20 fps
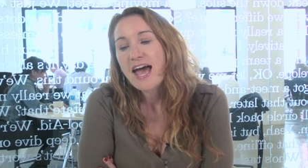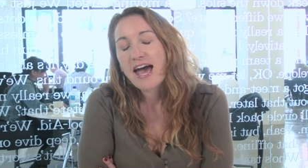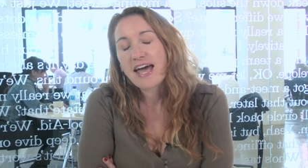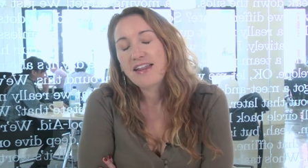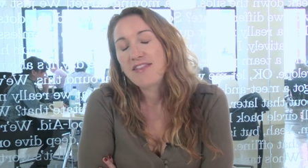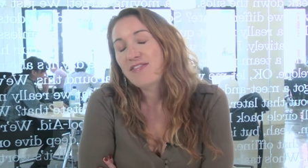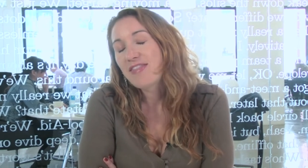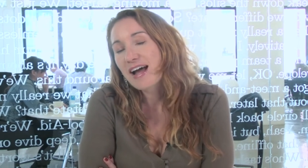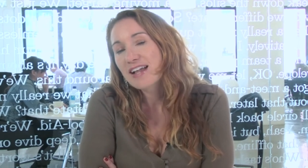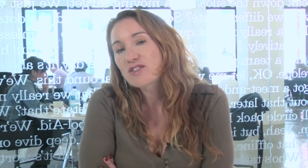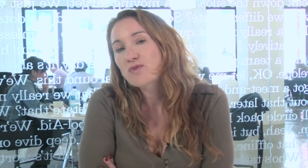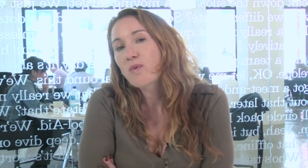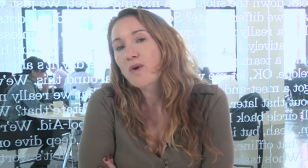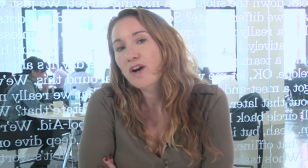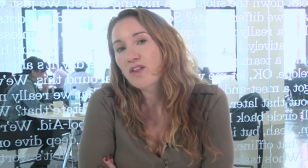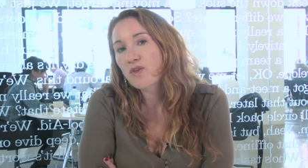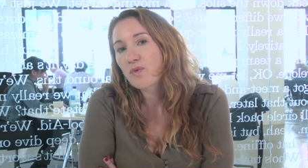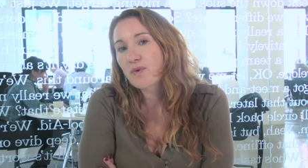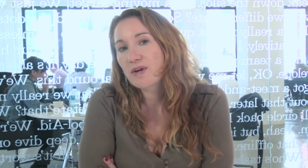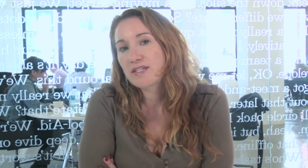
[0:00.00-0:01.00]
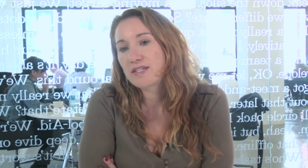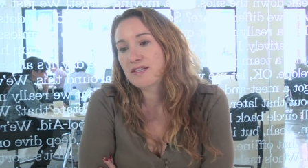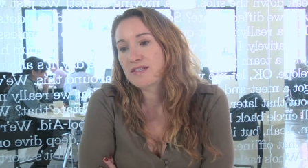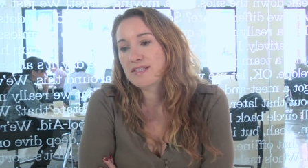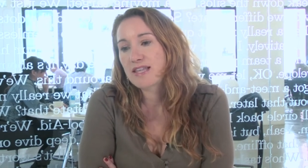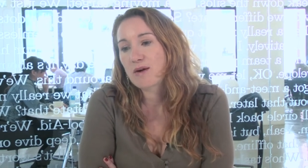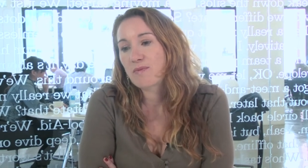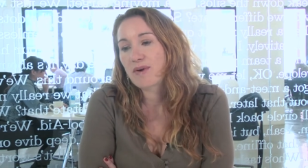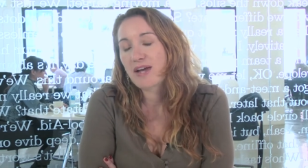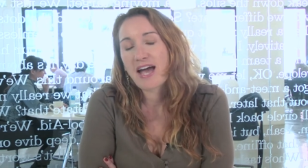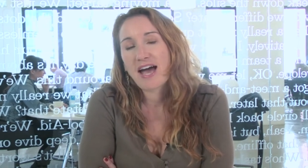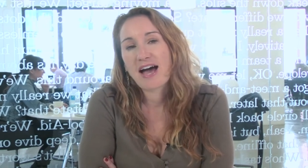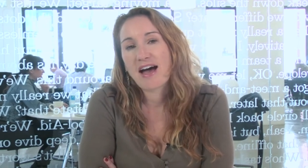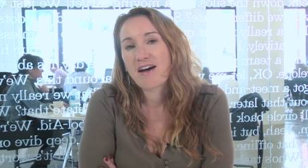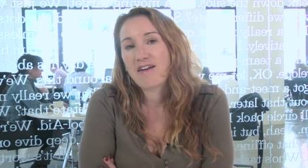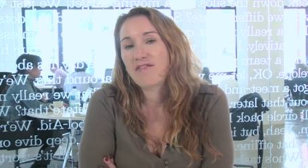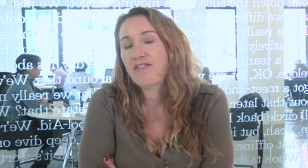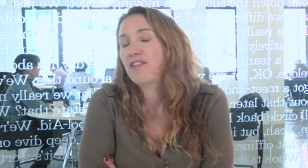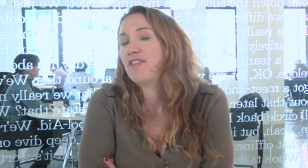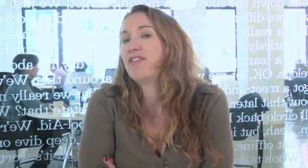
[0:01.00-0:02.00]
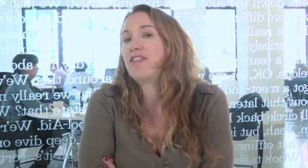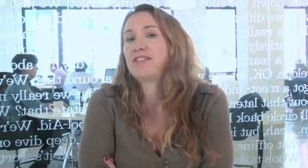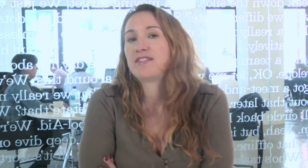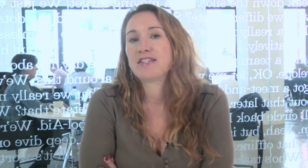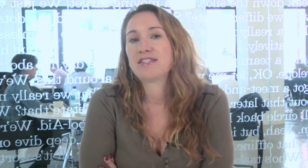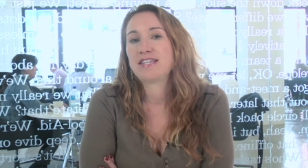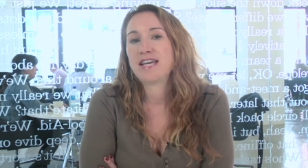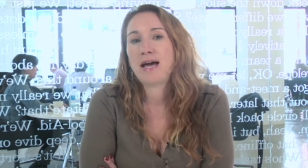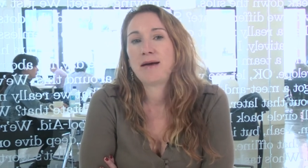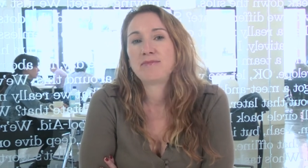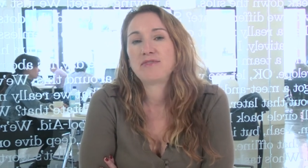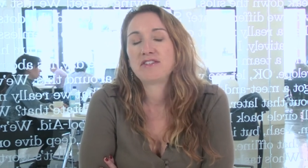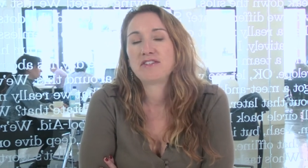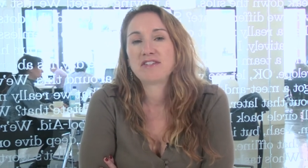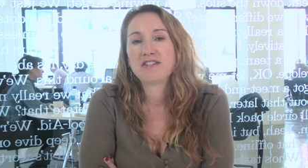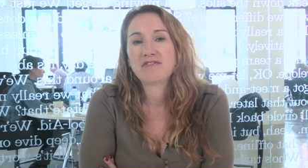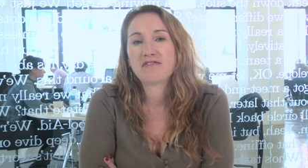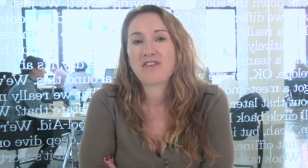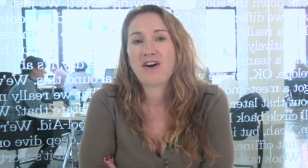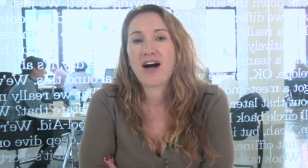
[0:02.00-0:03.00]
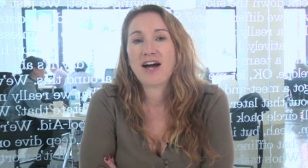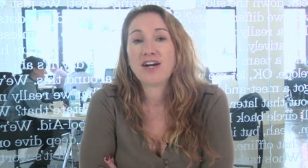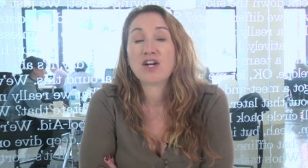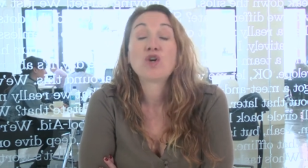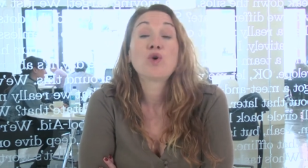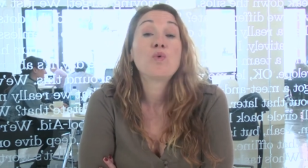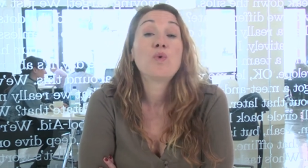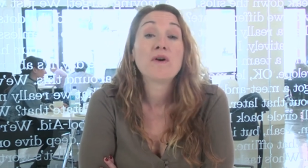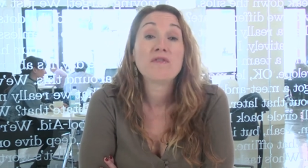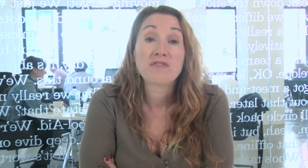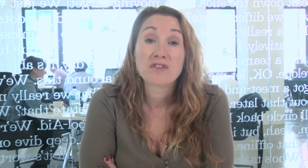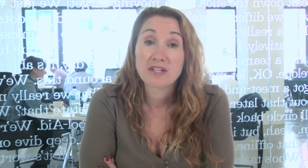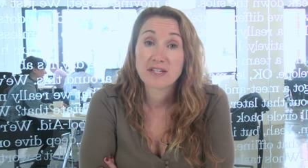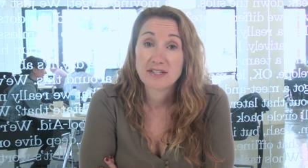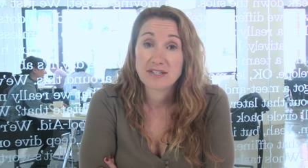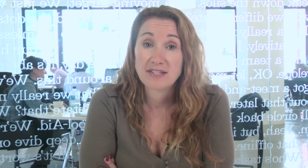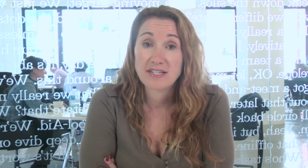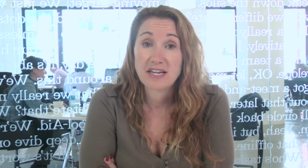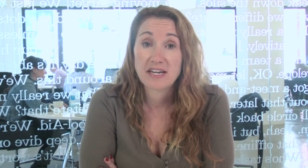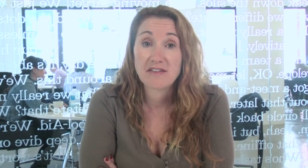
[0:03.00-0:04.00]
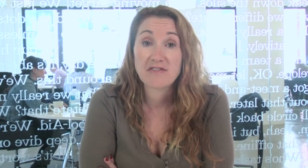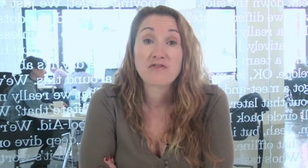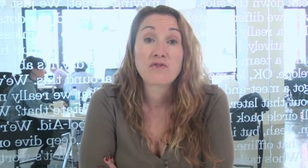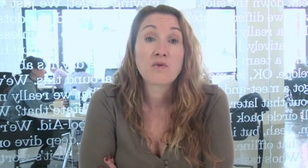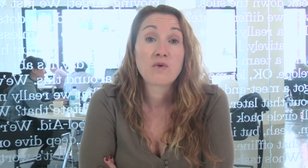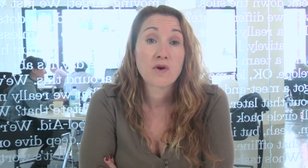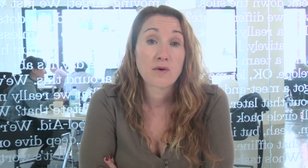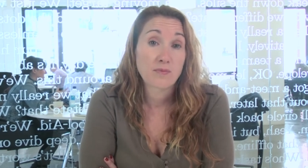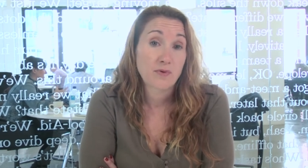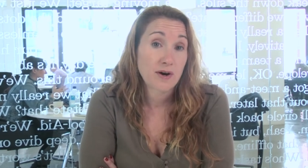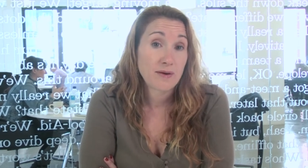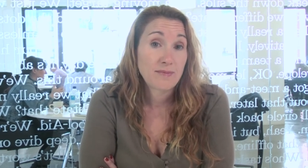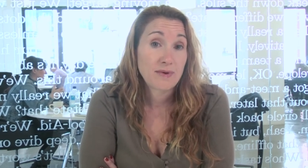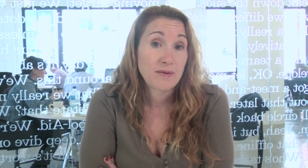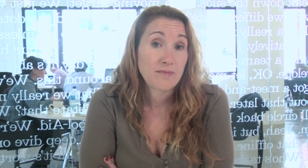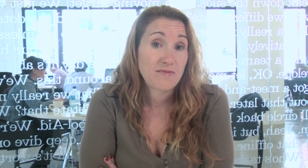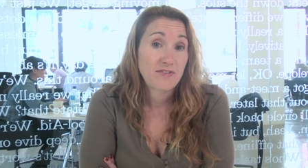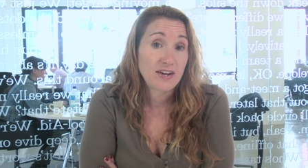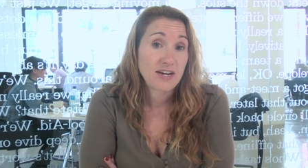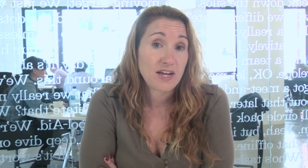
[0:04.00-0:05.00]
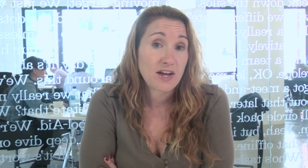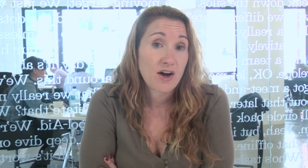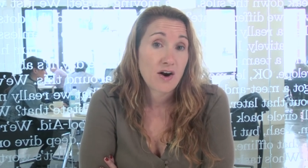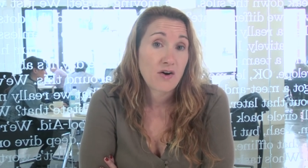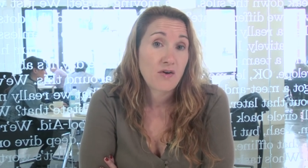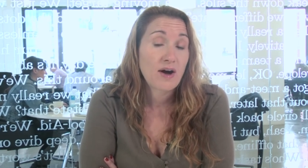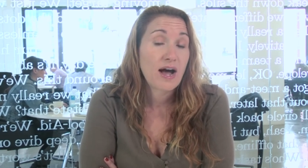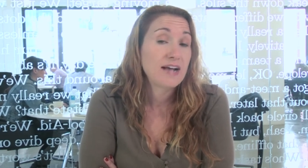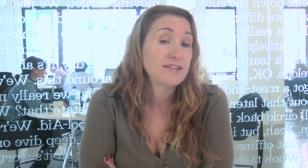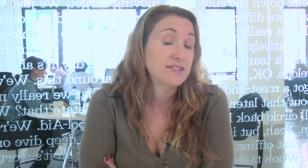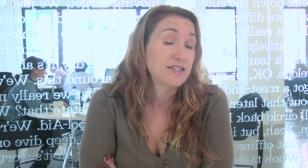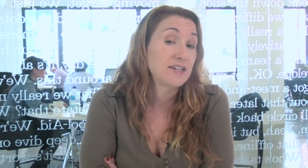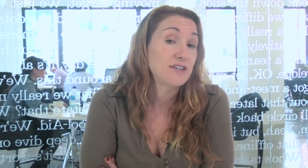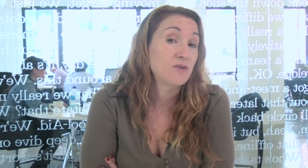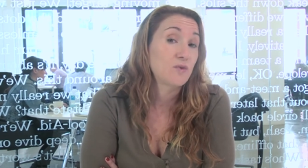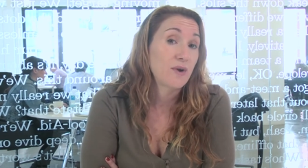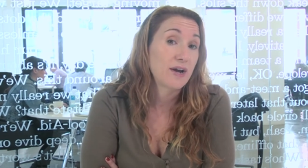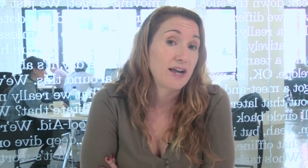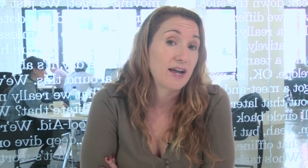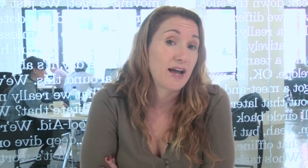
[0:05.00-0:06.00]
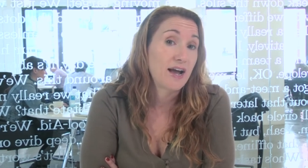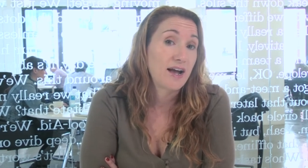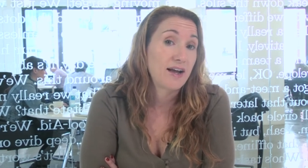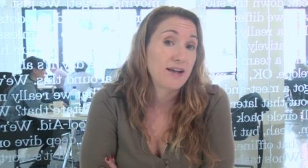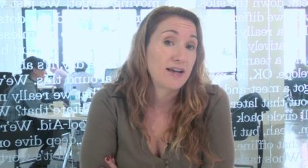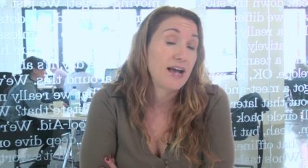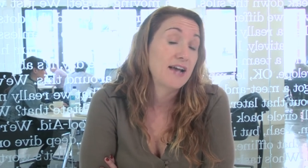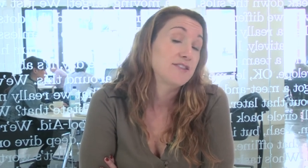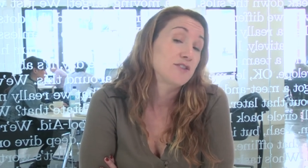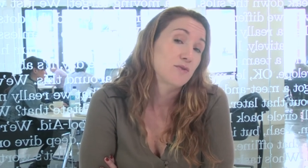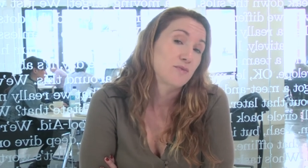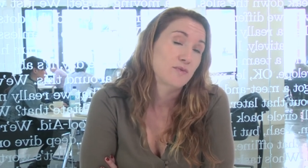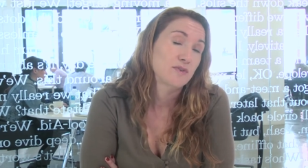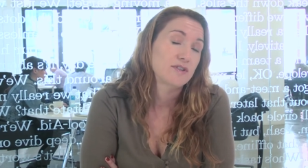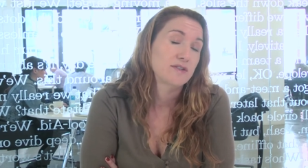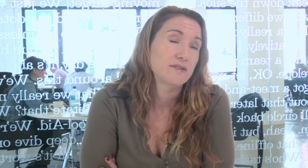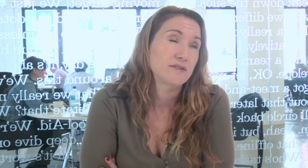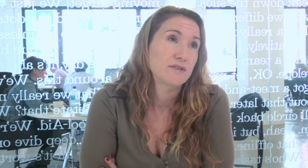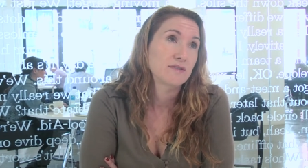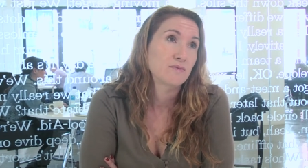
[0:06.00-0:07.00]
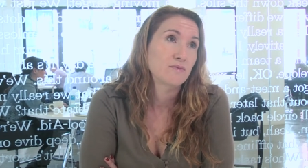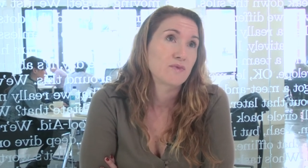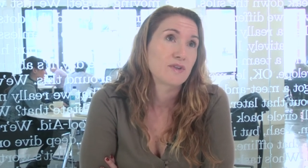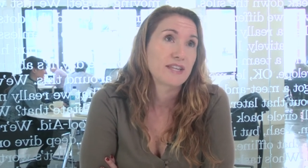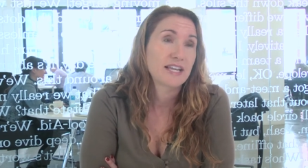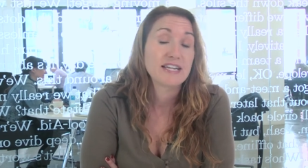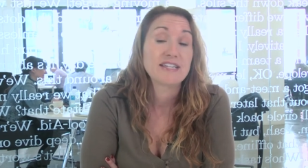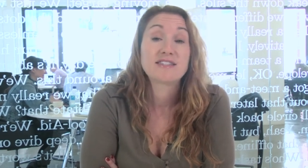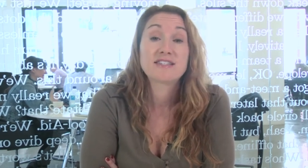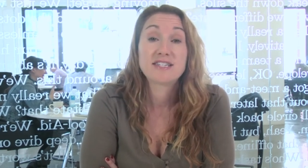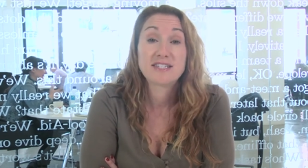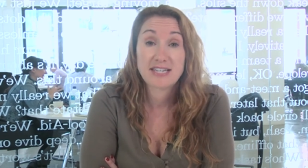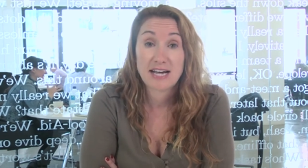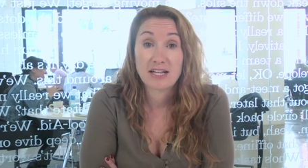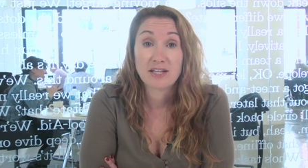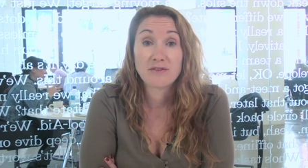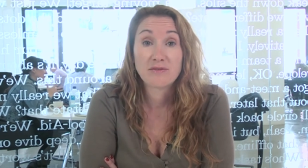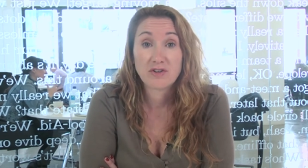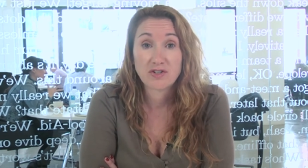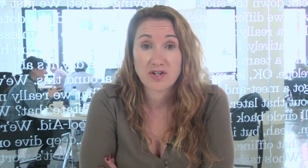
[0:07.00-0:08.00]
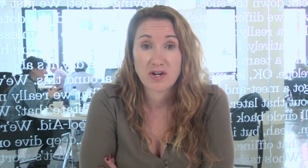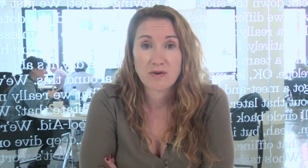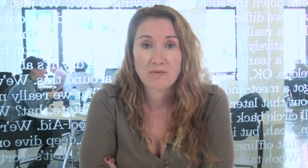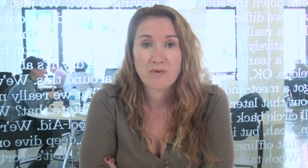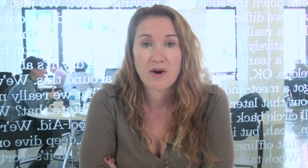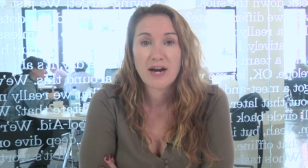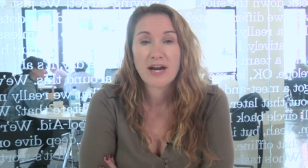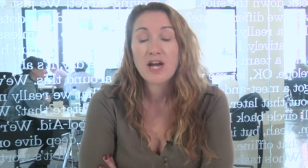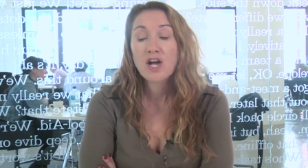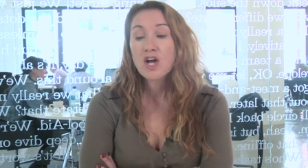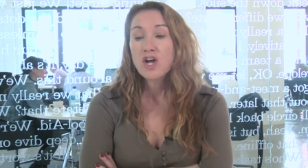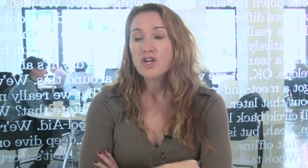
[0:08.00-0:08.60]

And that's one of the reasons that we have this attempt to define equivalency for premium video as it equa- uh, as it relates to television, right?